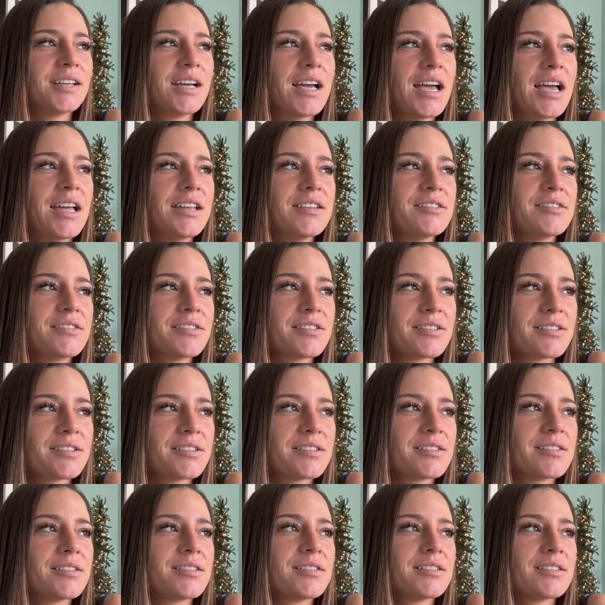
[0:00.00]
And
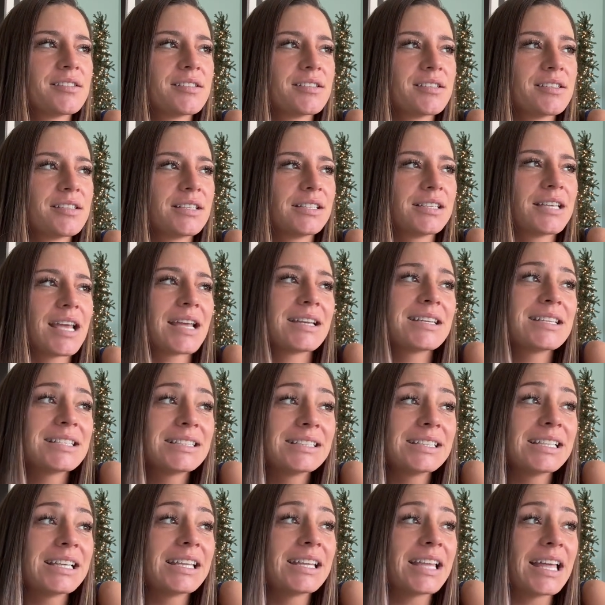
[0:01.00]
just
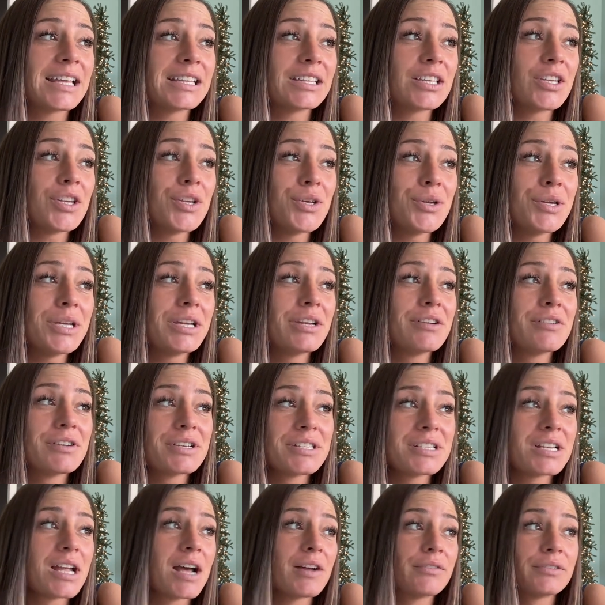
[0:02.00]
technically, like, the new year
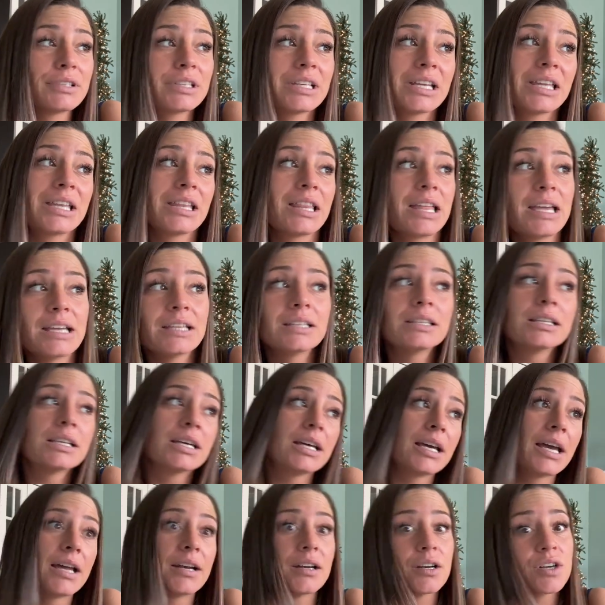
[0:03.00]
is not really like the
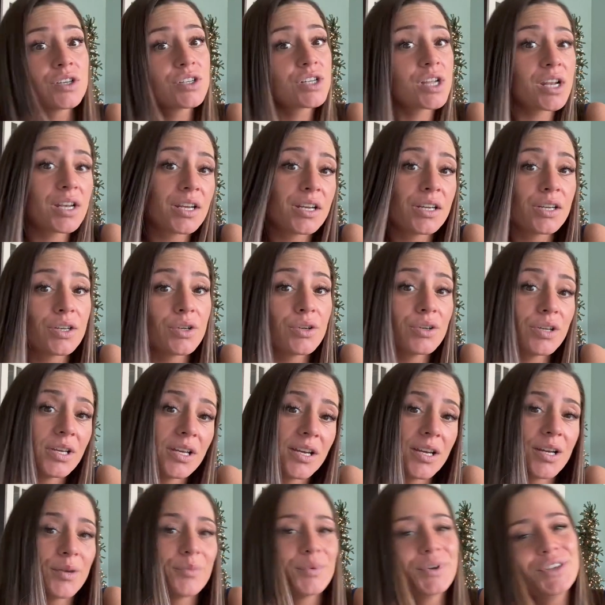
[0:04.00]
energetic new
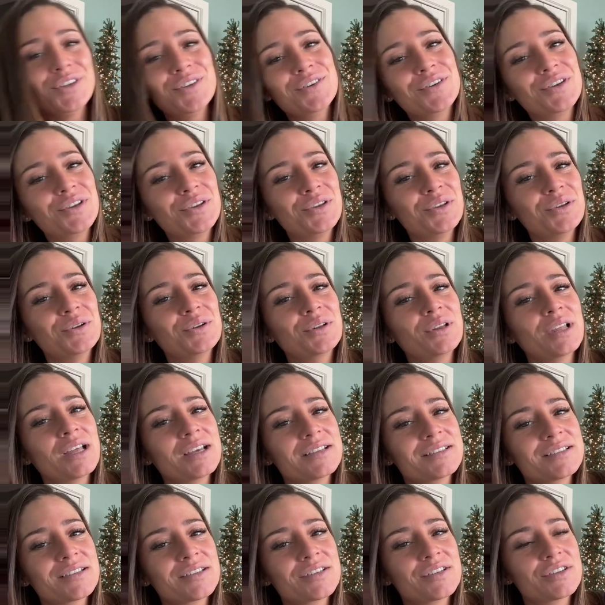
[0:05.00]
year, but you can
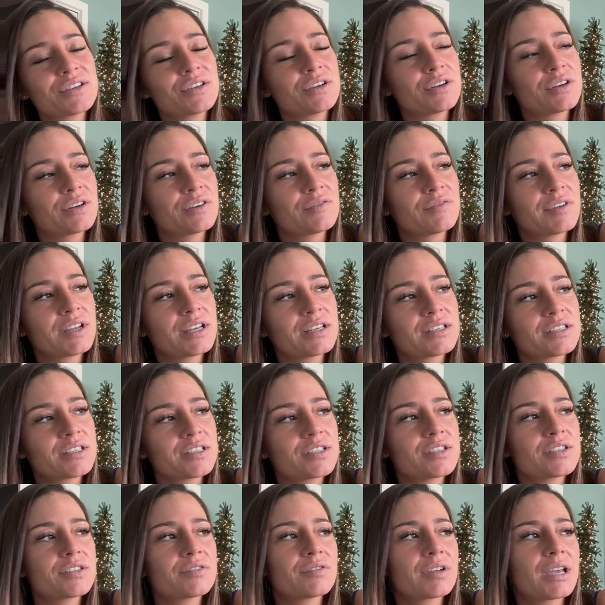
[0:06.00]
utilize it to your
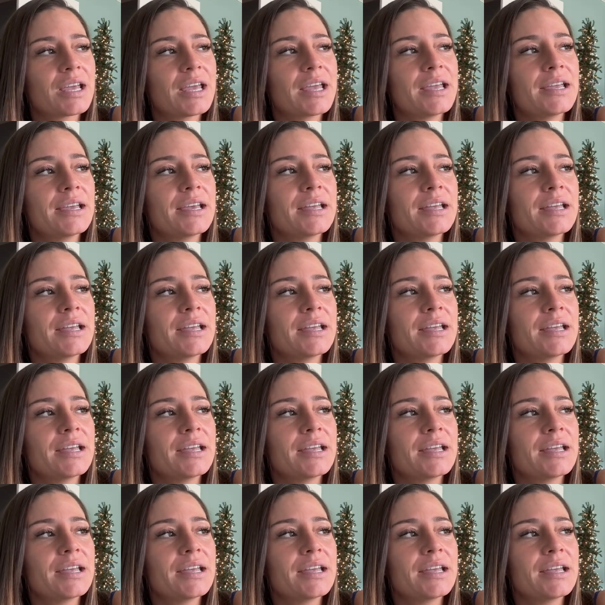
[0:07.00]
advantage, okay?